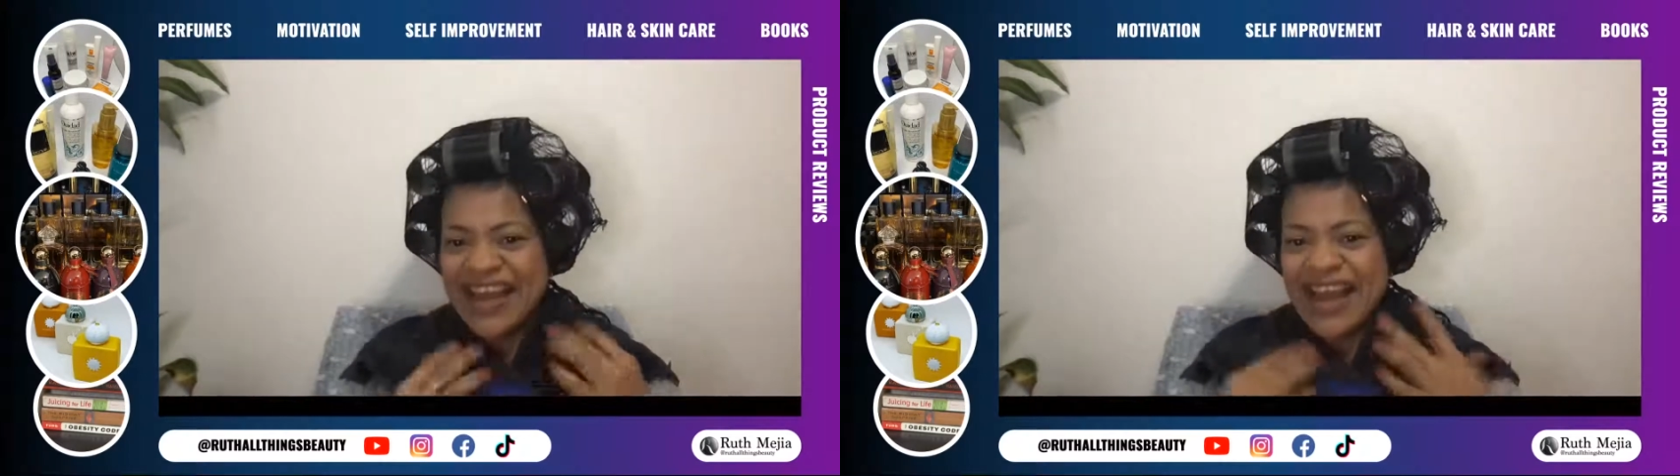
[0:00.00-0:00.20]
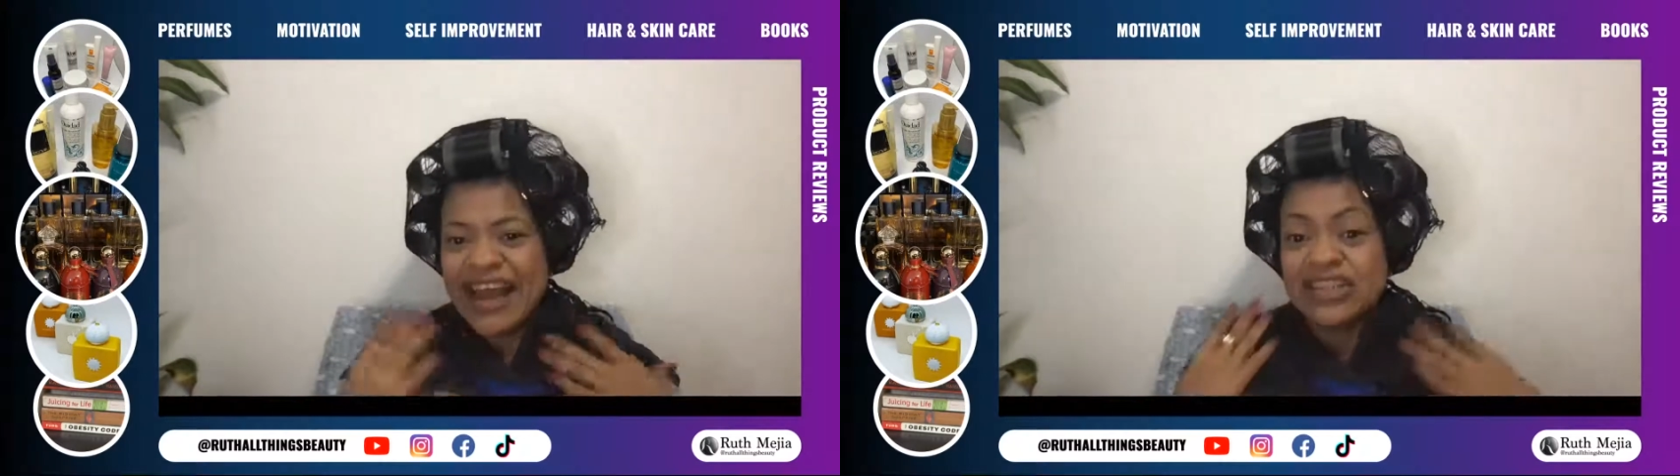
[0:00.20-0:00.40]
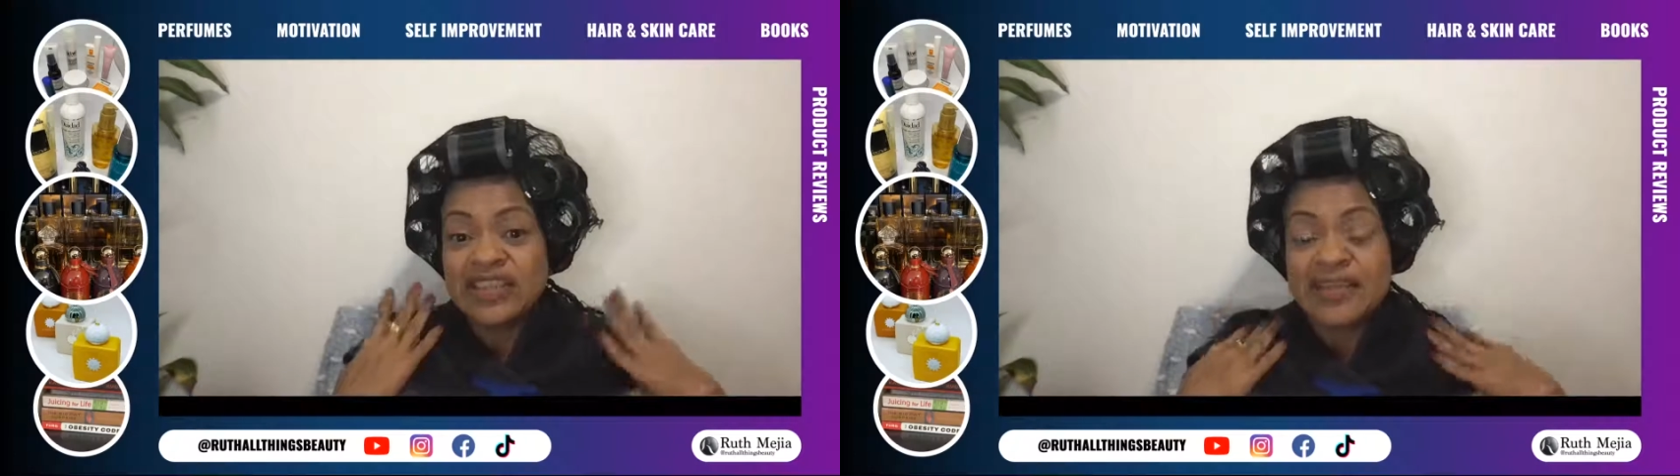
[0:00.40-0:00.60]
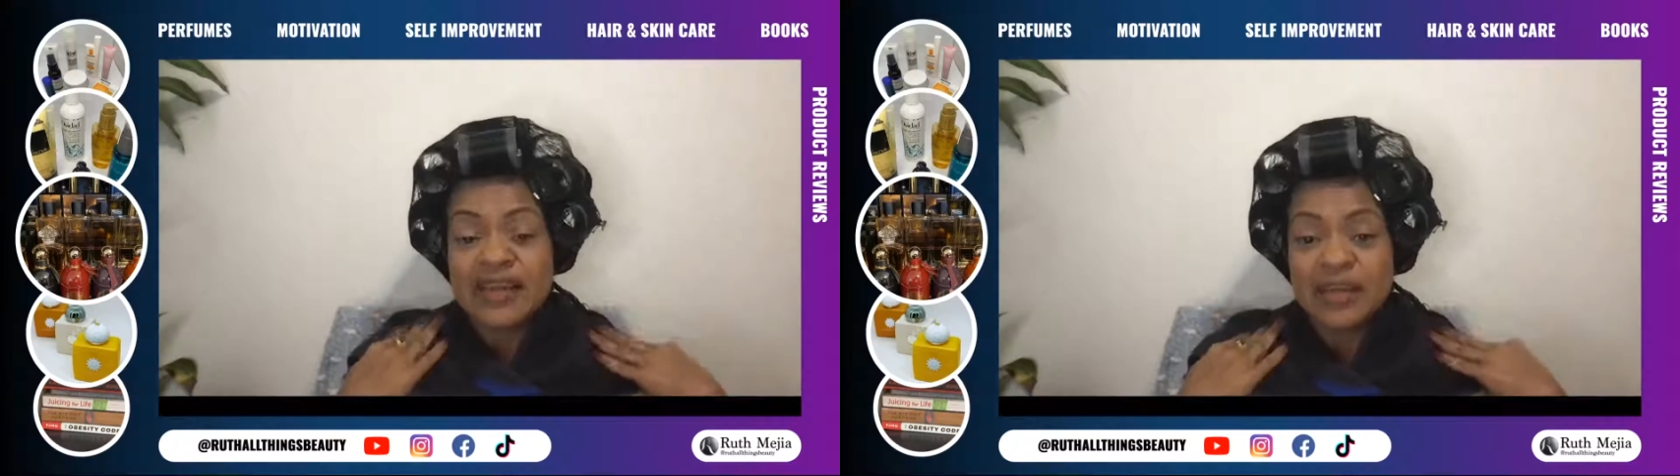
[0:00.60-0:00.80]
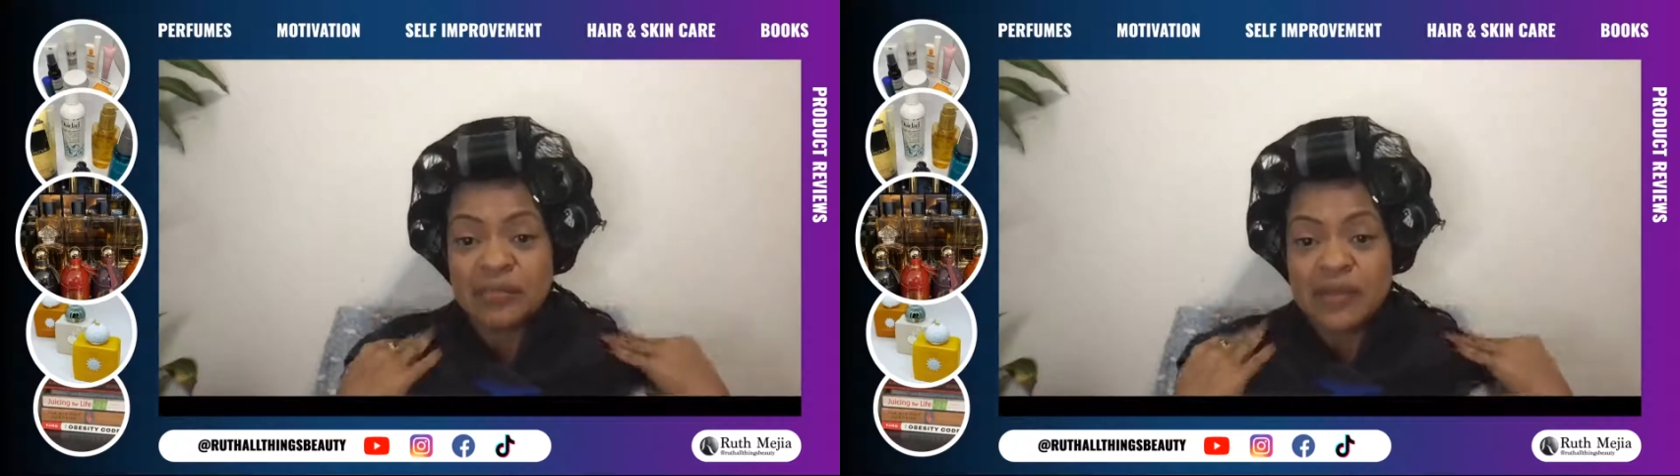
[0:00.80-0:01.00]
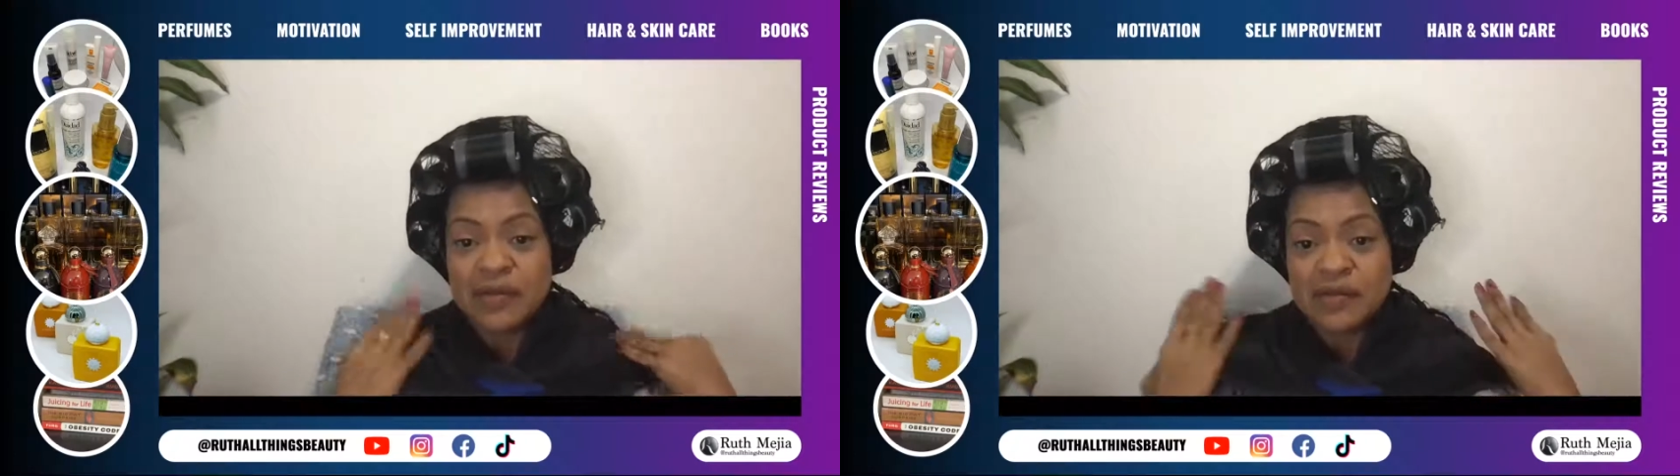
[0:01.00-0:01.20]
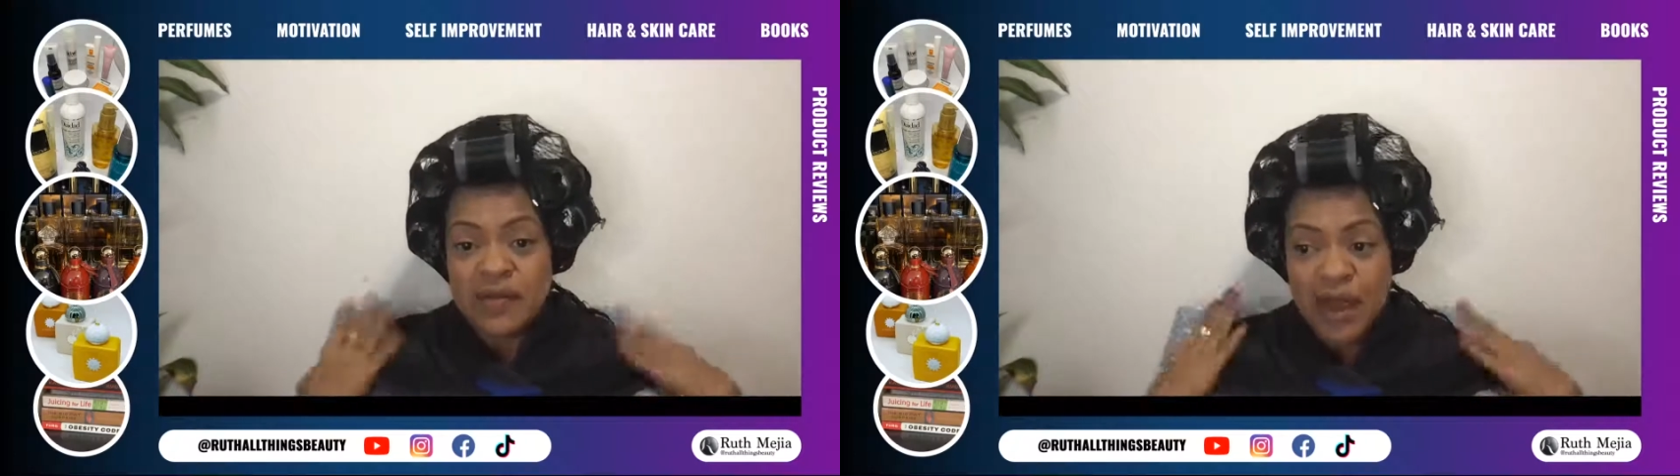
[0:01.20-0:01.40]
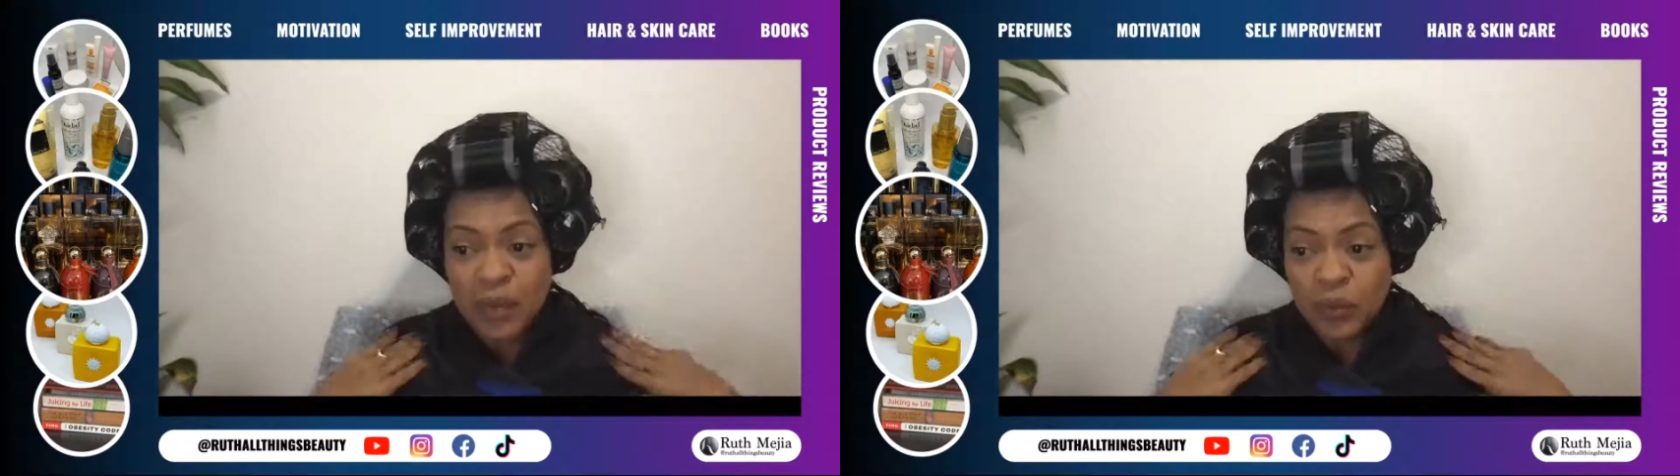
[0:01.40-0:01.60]
I just keep the
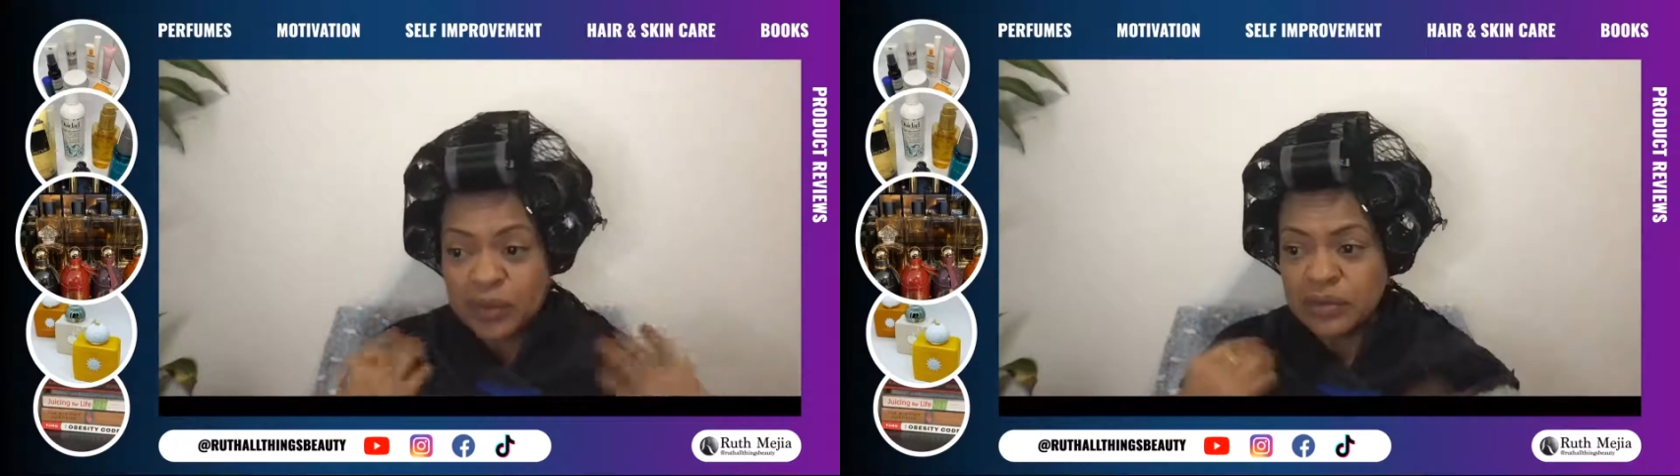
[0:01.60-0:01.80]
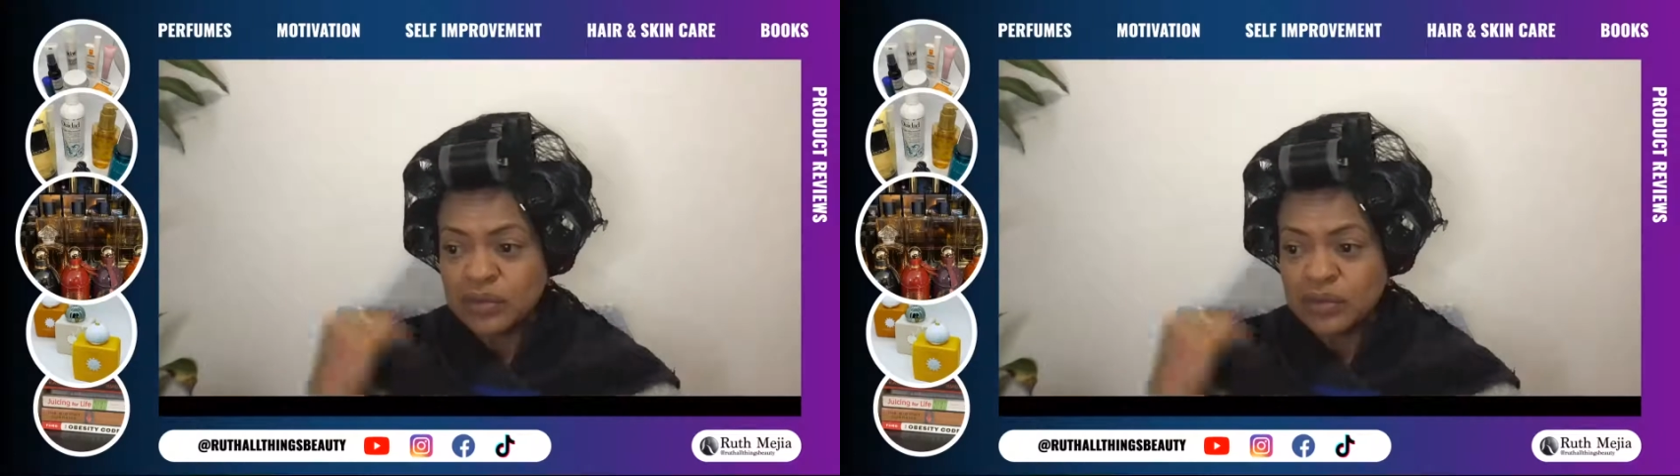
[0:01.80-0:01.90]
towel